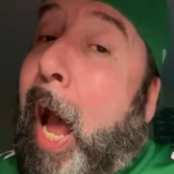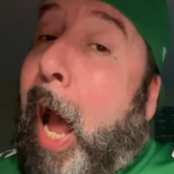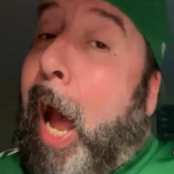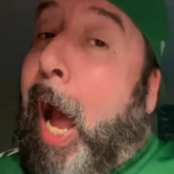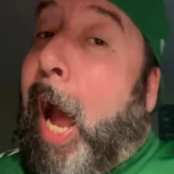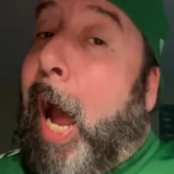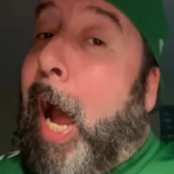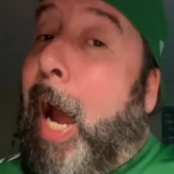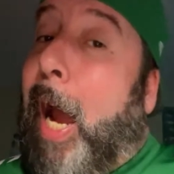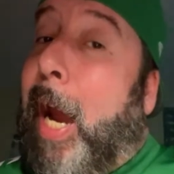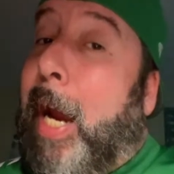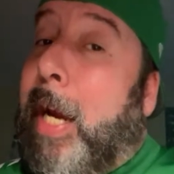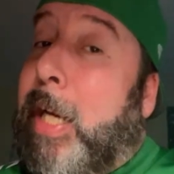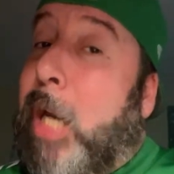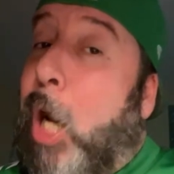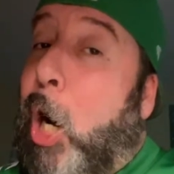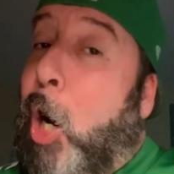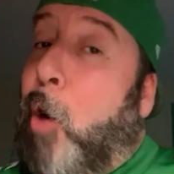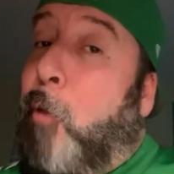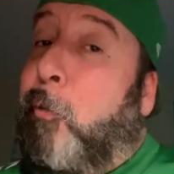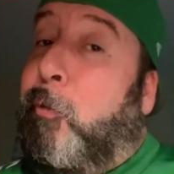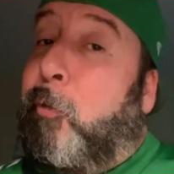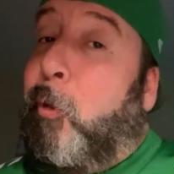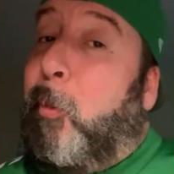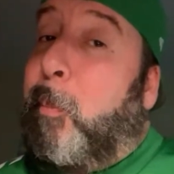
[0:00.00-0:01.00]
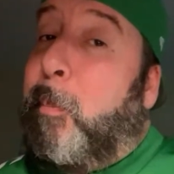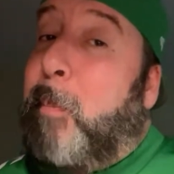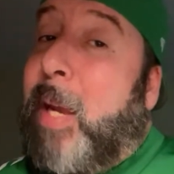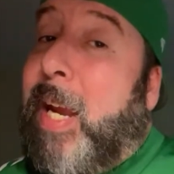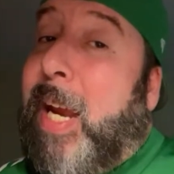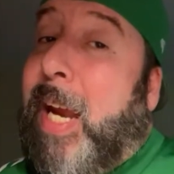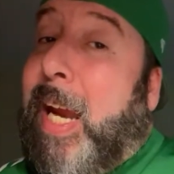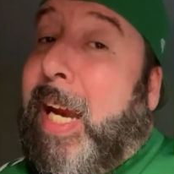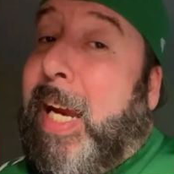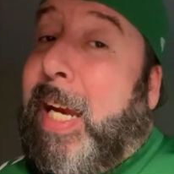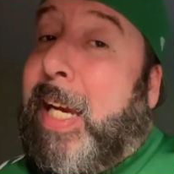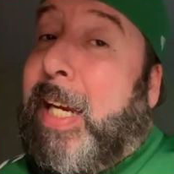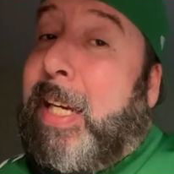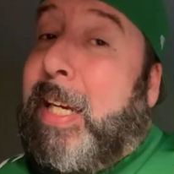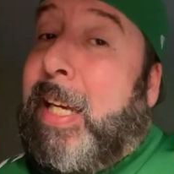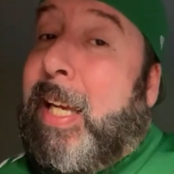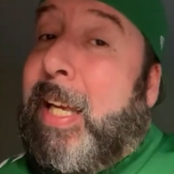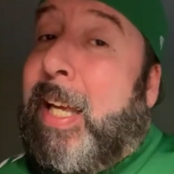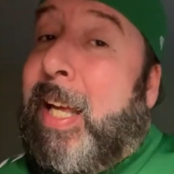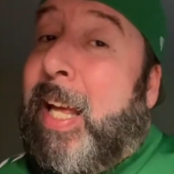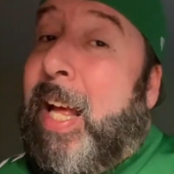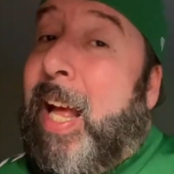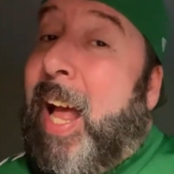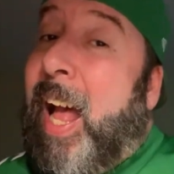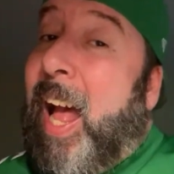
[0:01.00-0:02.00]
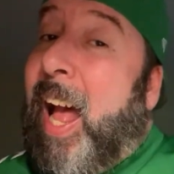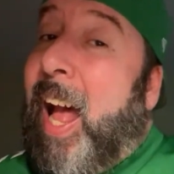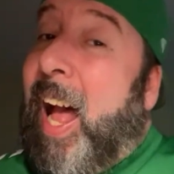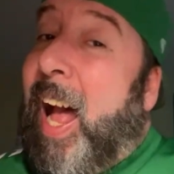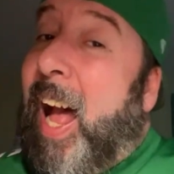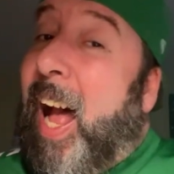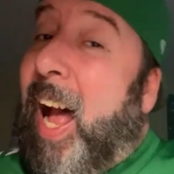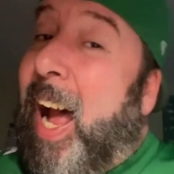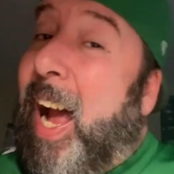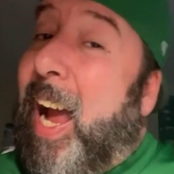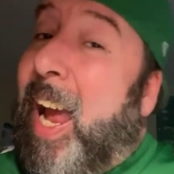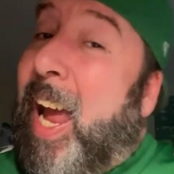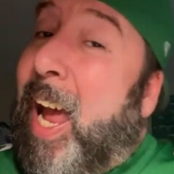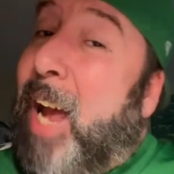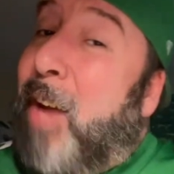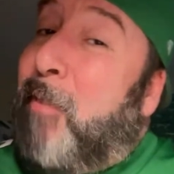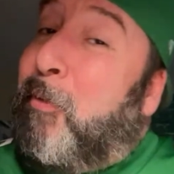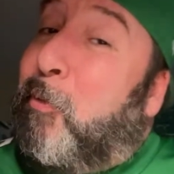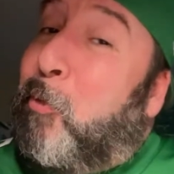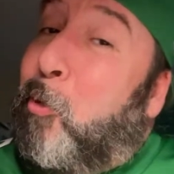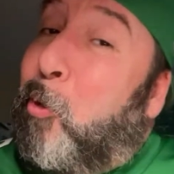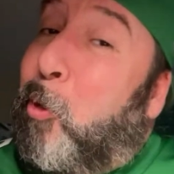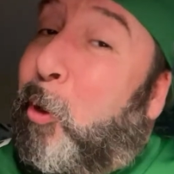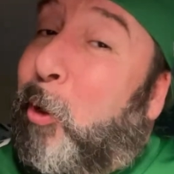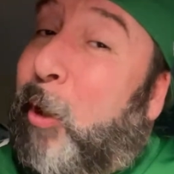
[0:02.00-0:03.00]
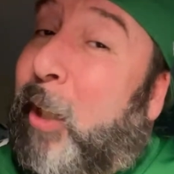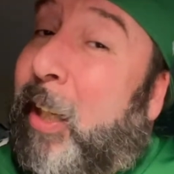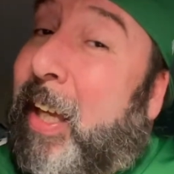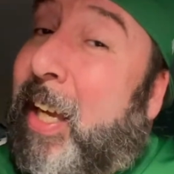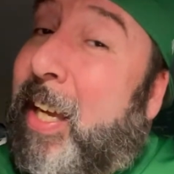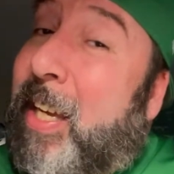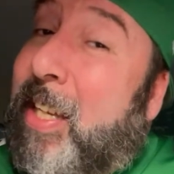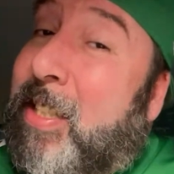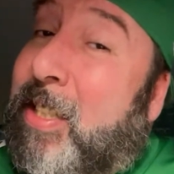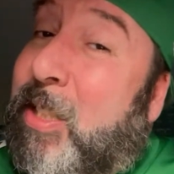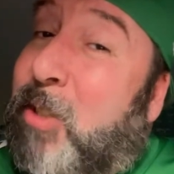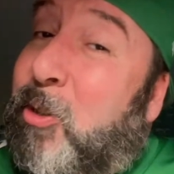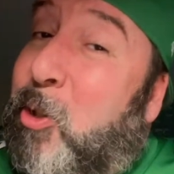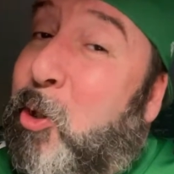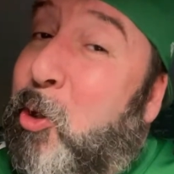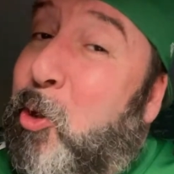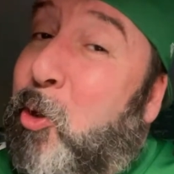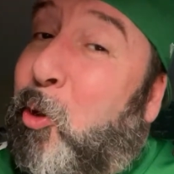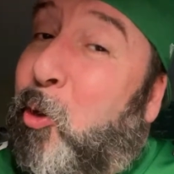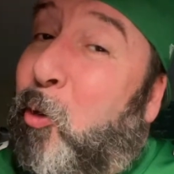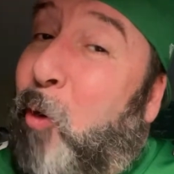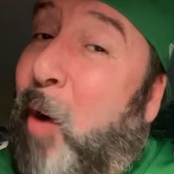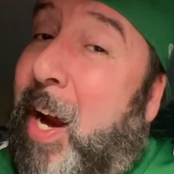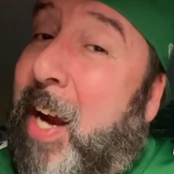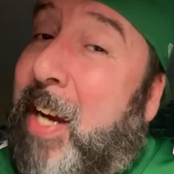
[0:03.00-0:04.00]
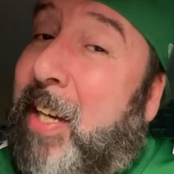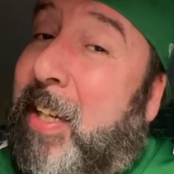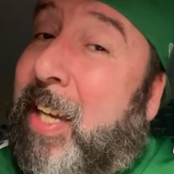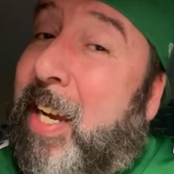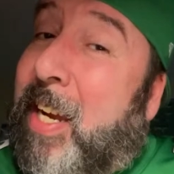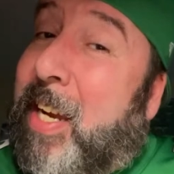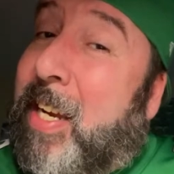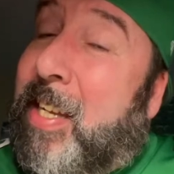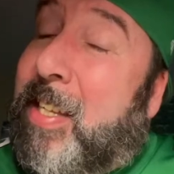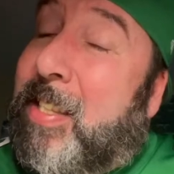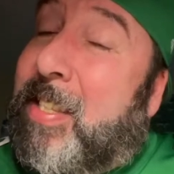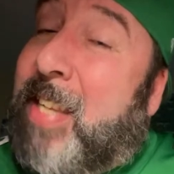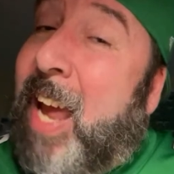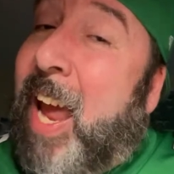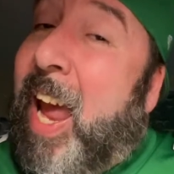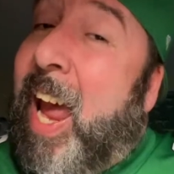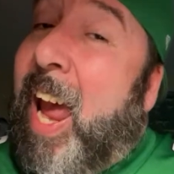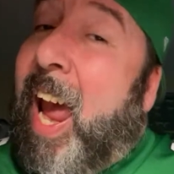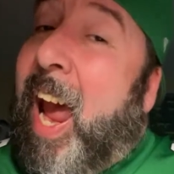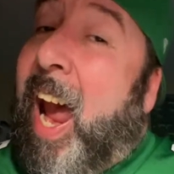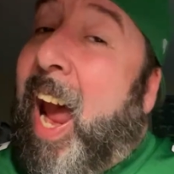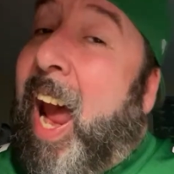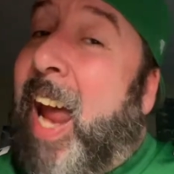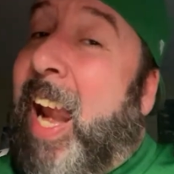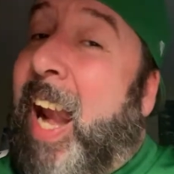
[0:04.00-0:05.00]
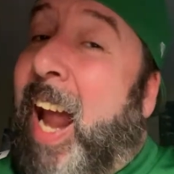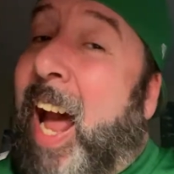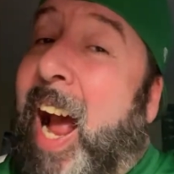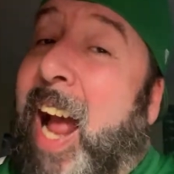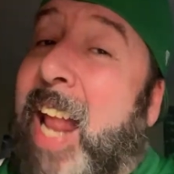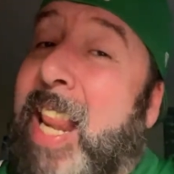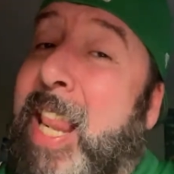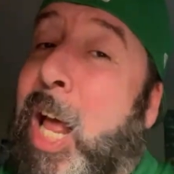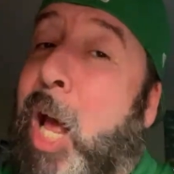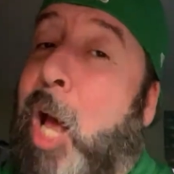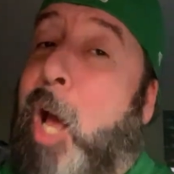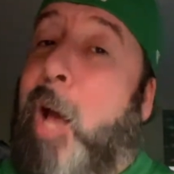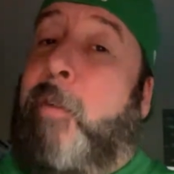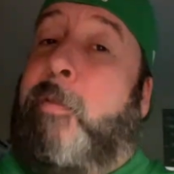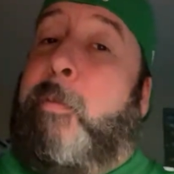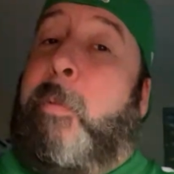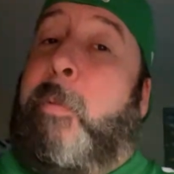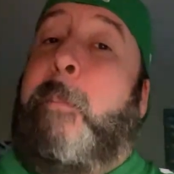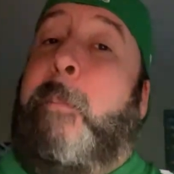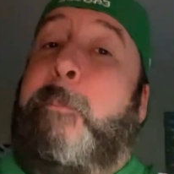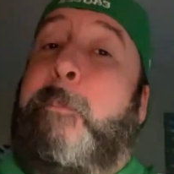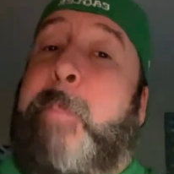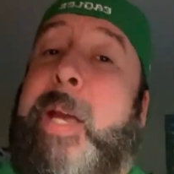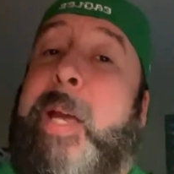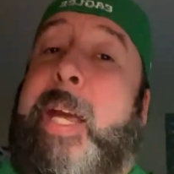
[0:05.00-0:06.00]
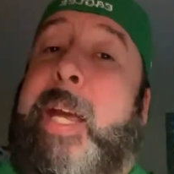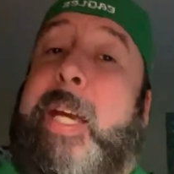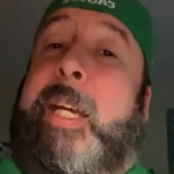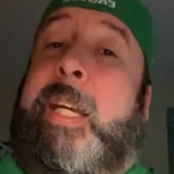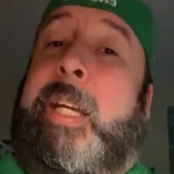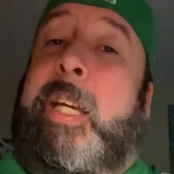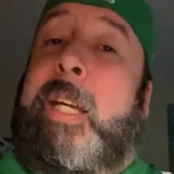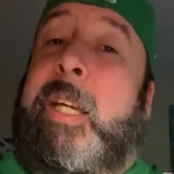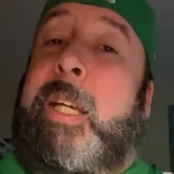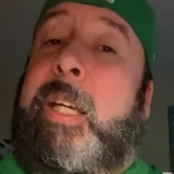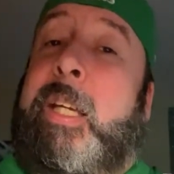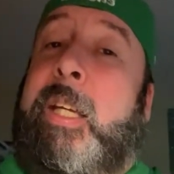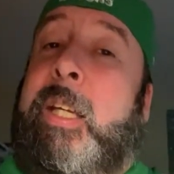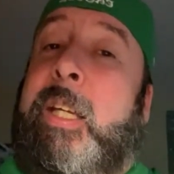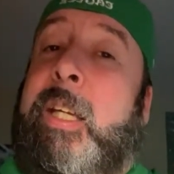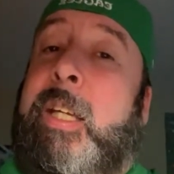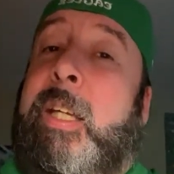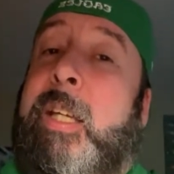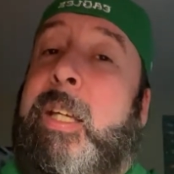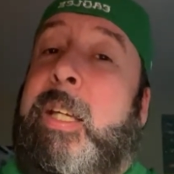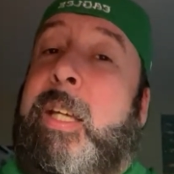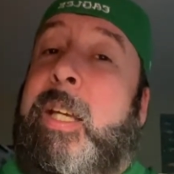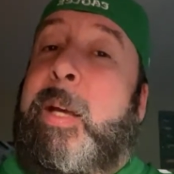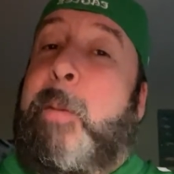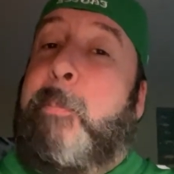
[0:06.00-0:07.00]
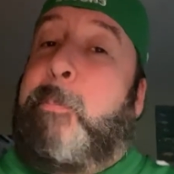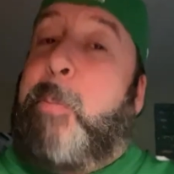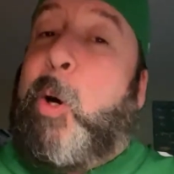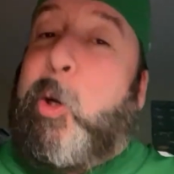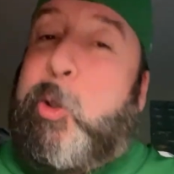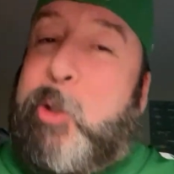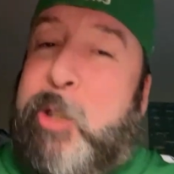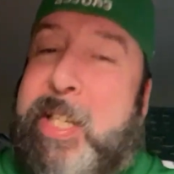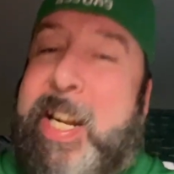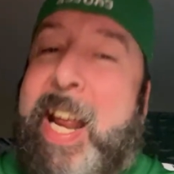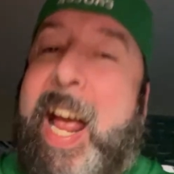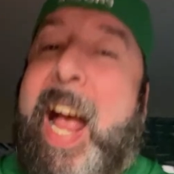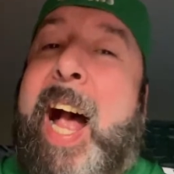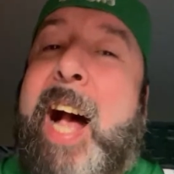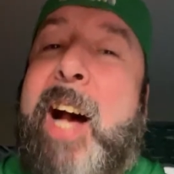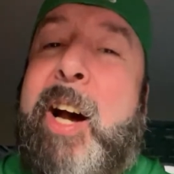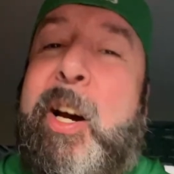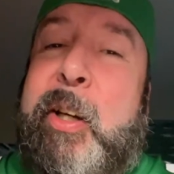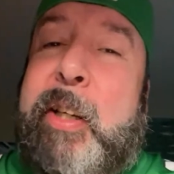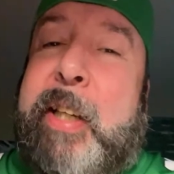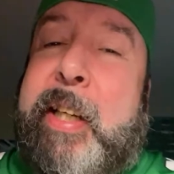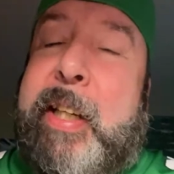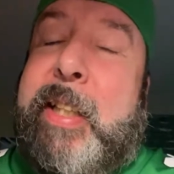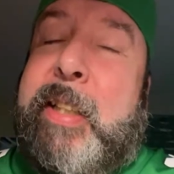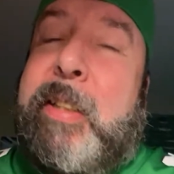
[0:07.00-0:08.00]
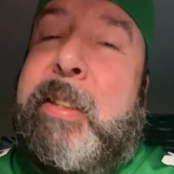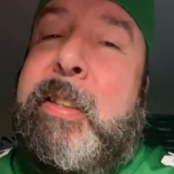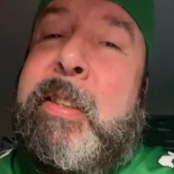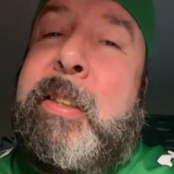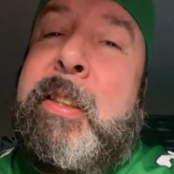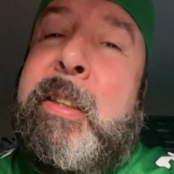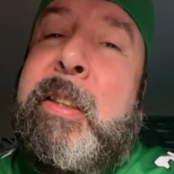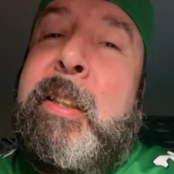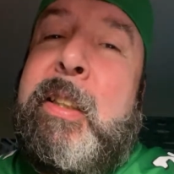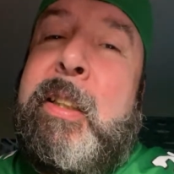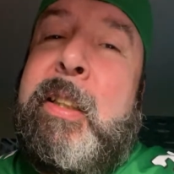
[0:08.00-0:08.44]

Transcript: I know for me, I have 4 kids and 2 grandkids, and I love big personalities.